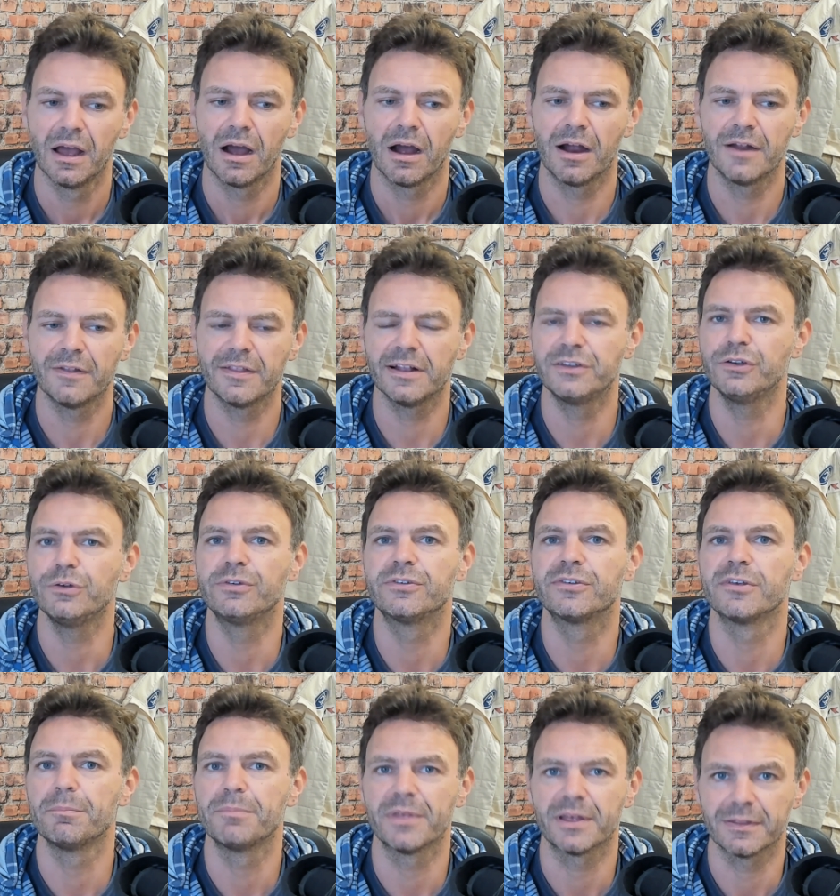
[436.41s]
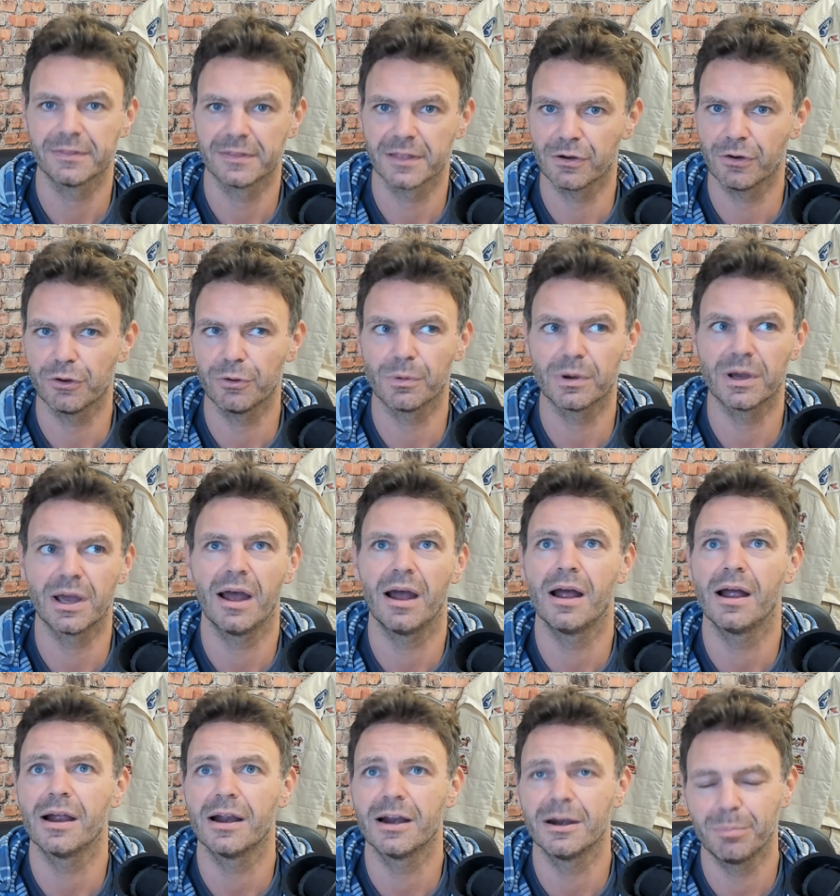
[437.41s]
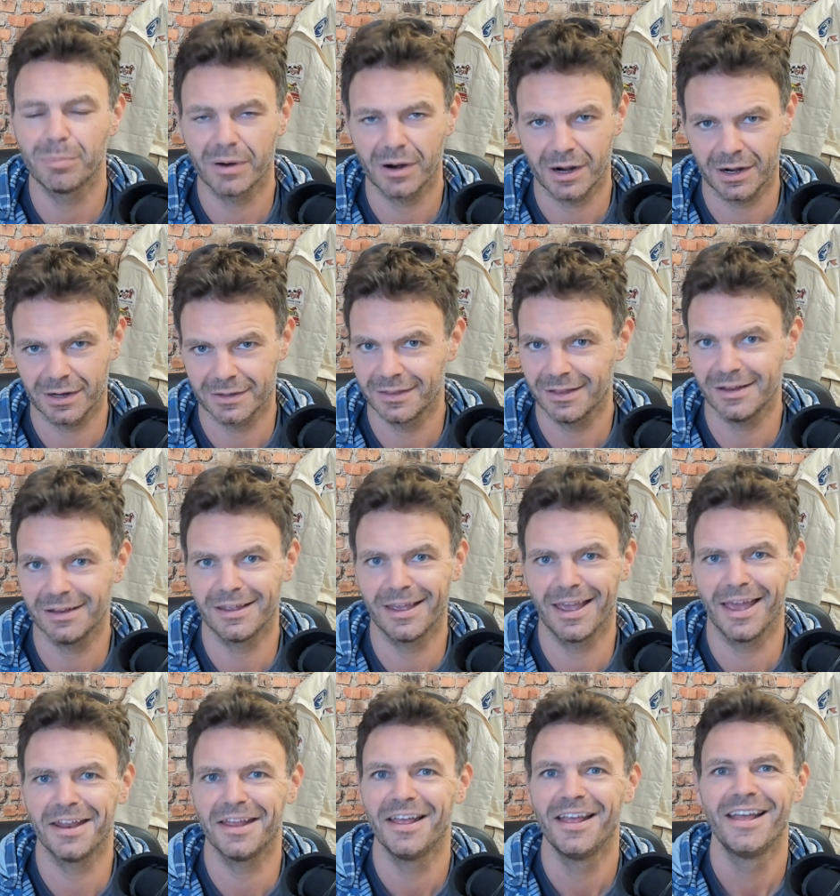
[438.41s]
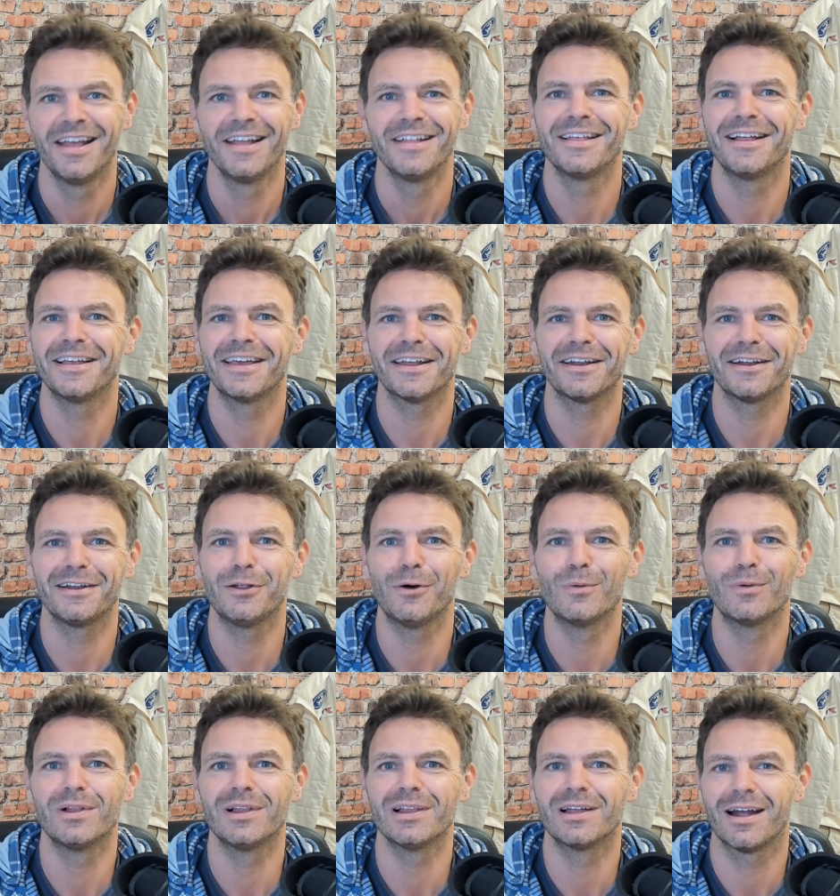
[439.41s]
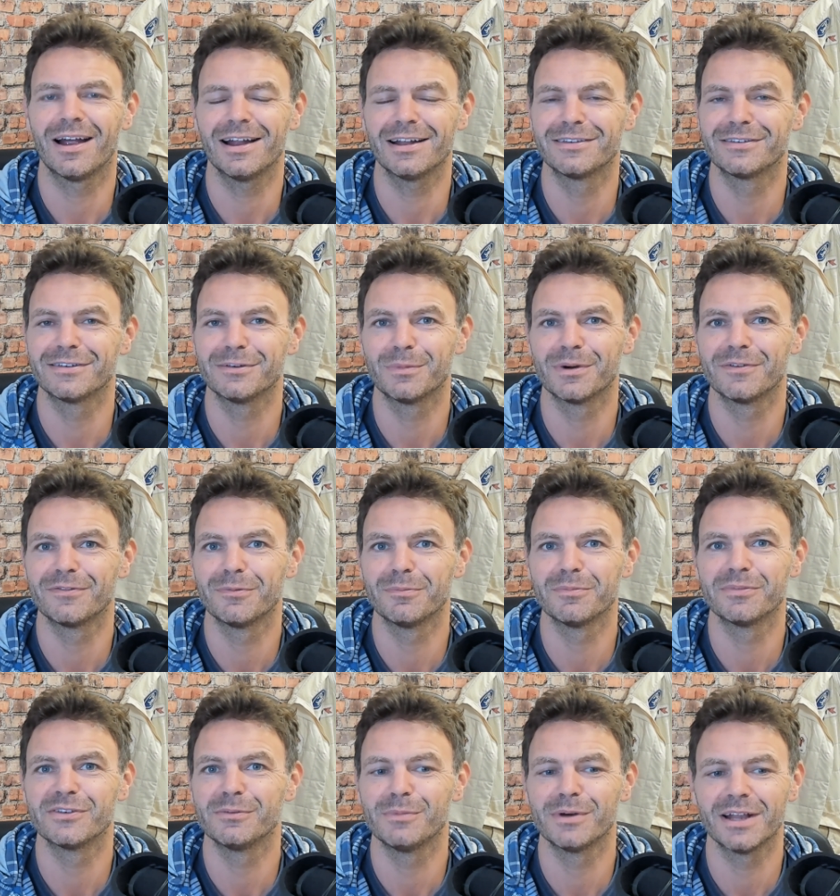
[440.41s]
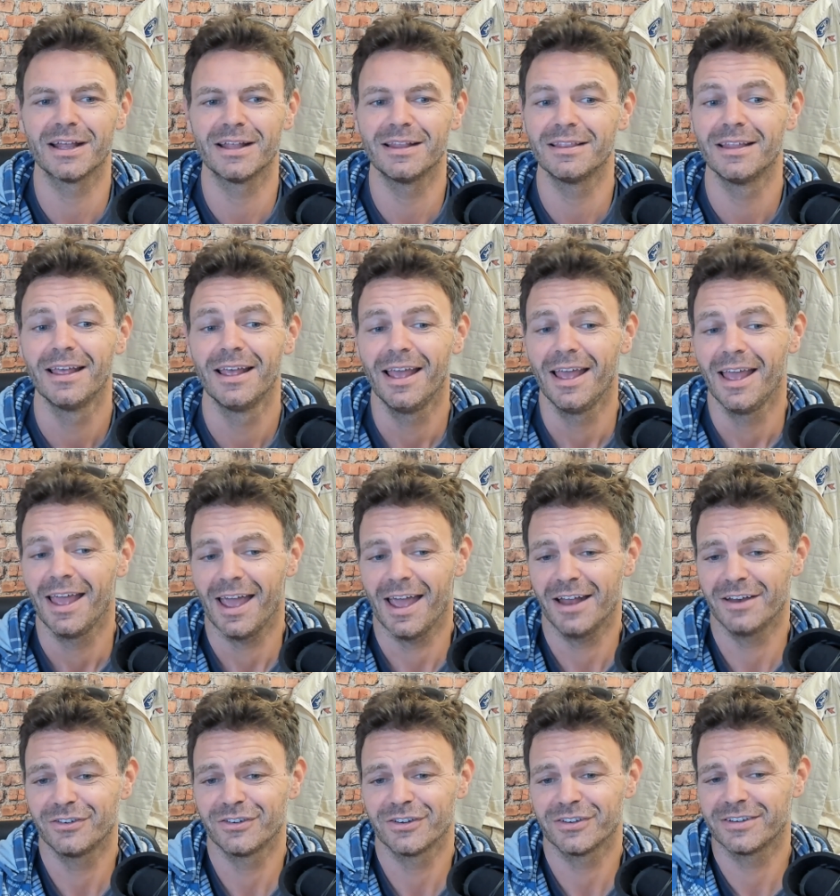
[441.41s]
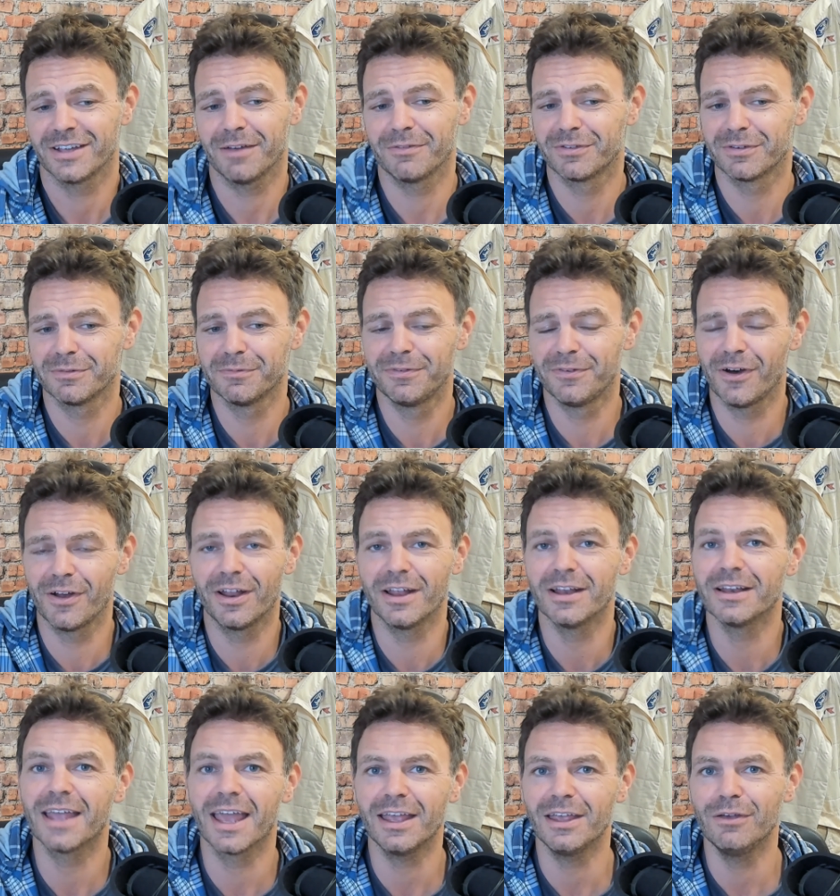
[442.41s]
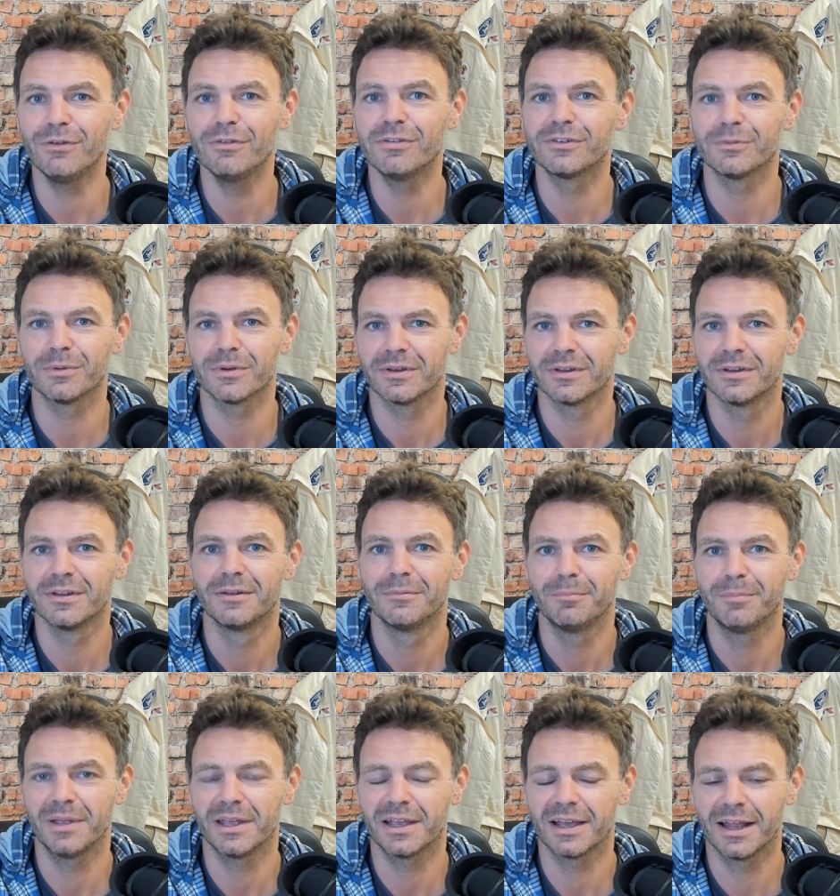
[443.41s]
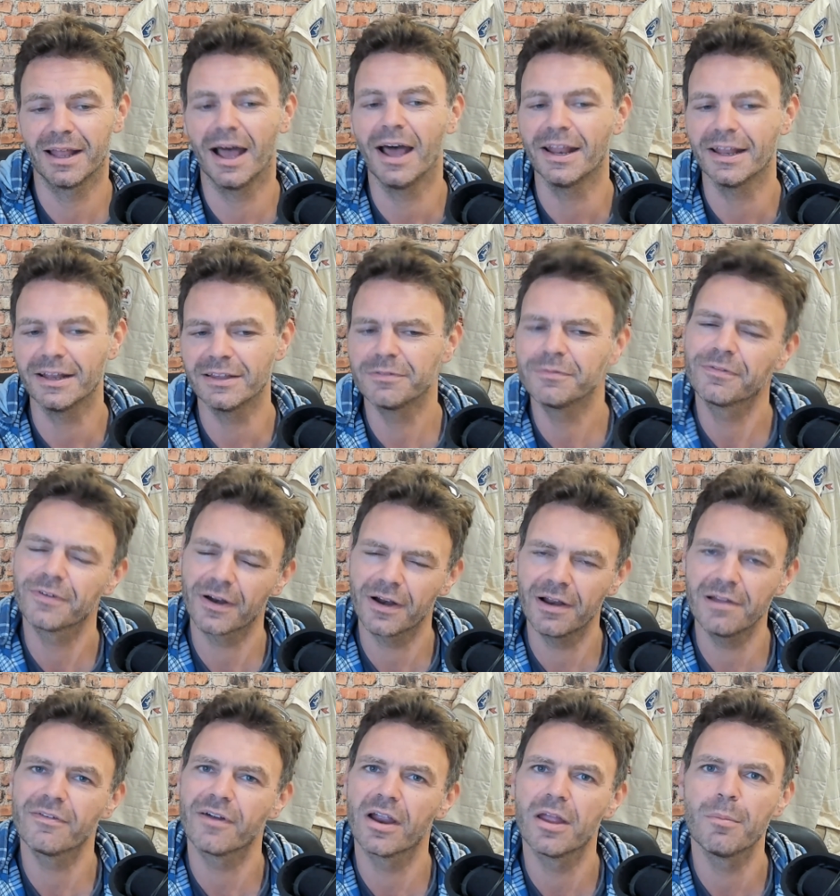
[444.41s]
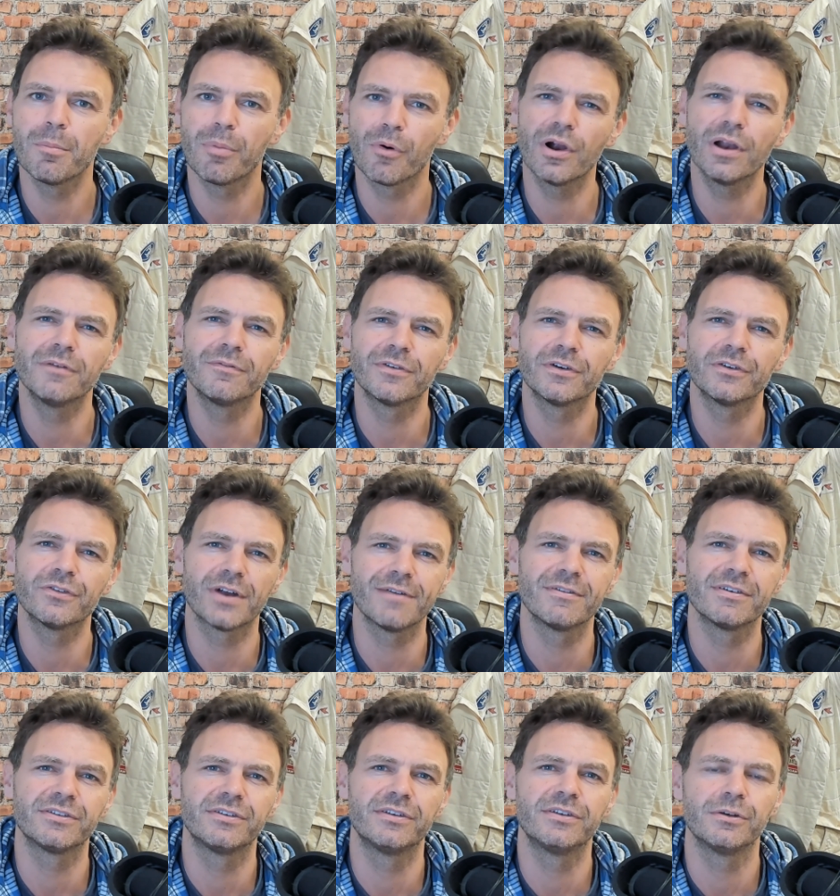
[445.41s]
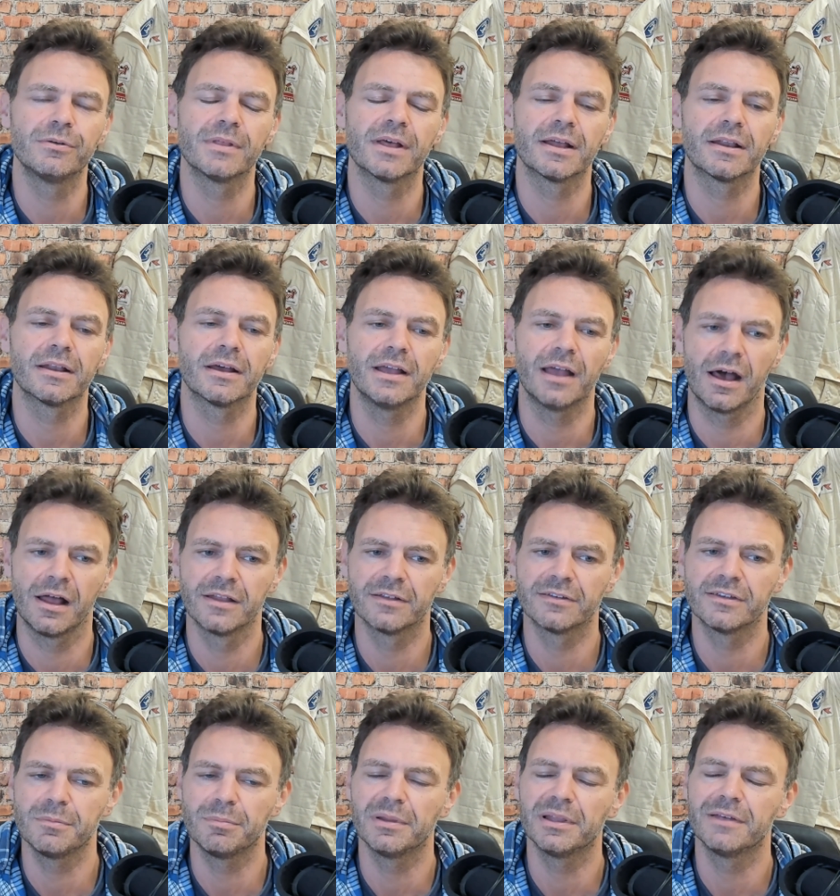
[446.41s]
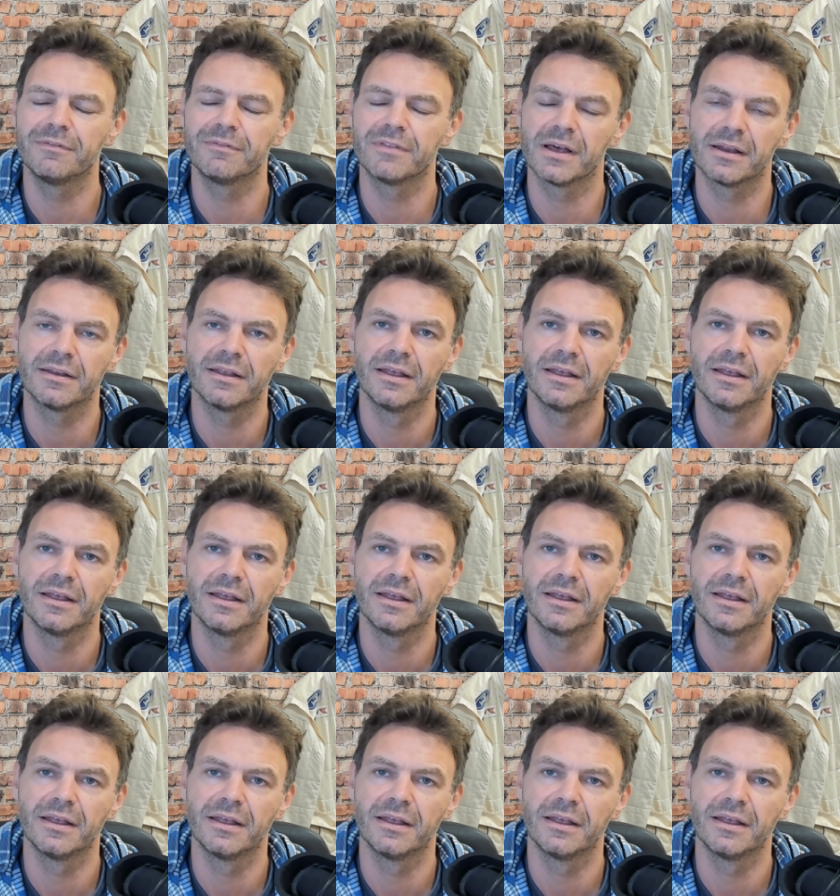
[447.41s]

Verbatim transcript: Or they'll do something. They'll go to a car park. They'll get they'll get a local cart somewhere from someone and and just have some fun and get used to it. and it's very very important for drivers to do that. I honestly believe that.